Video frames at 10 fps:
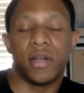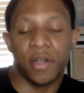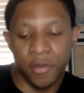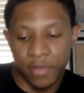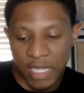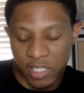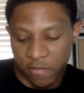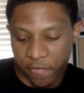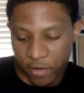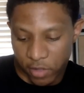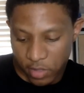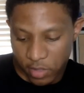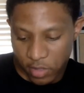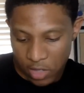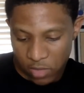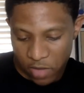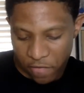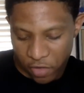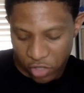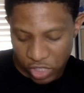Um, that's the first, right? That was my
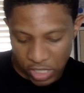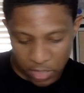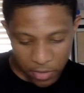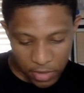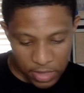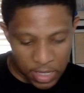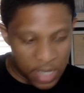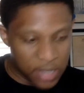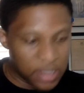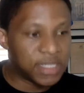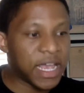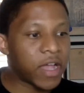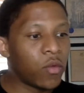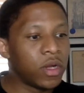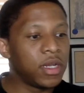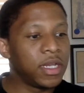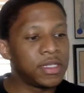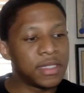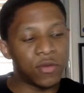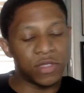first year experience. The second one
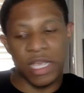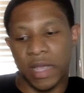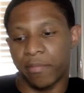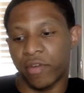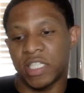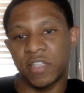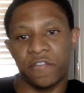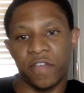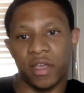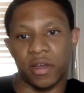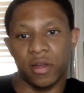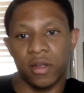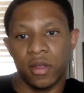is I would embrace fear.